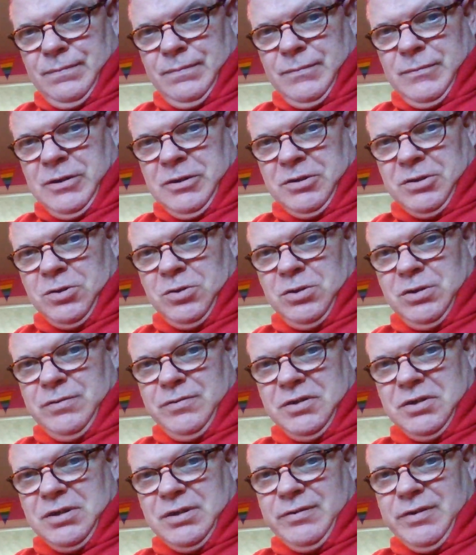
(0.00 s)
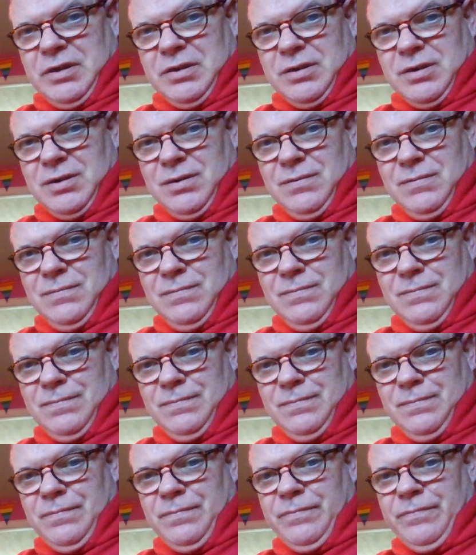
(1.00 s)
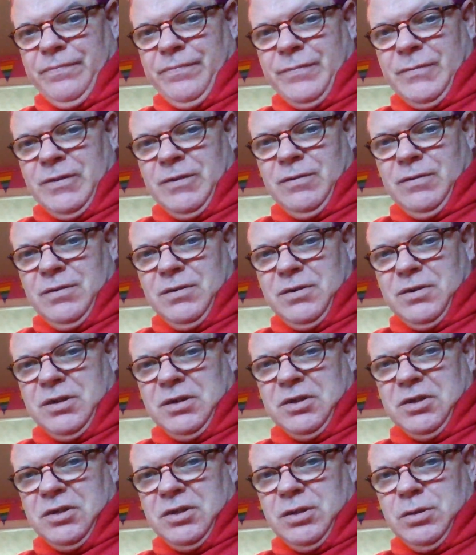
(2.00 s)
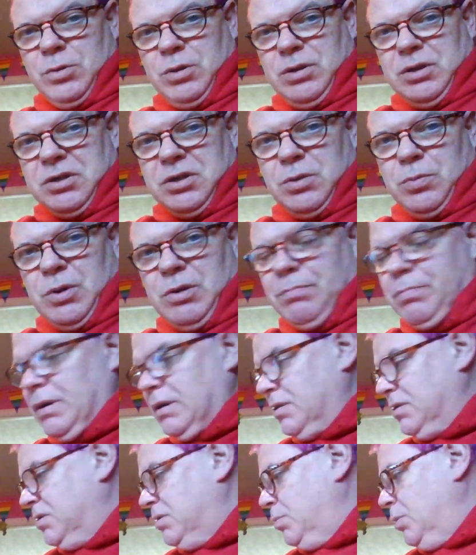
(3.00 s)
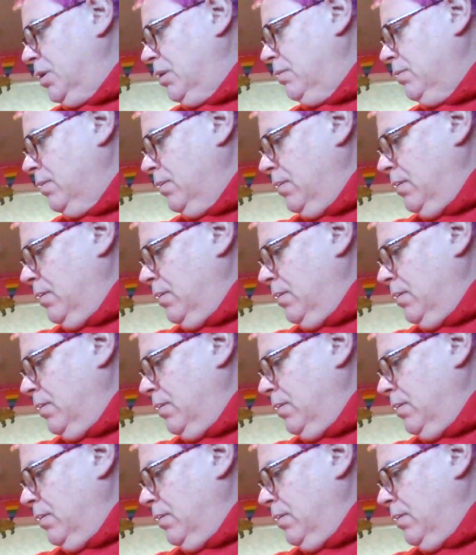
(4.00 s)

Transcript: That's cool, isn't it? I like that. So that's another one, that's quite big as well.